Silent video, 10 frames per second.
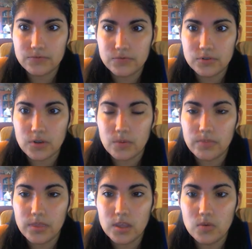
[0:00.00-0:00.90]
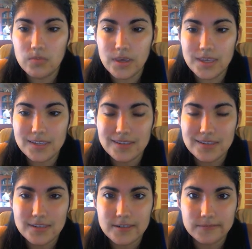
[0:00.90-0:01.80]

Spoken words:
But something you miss,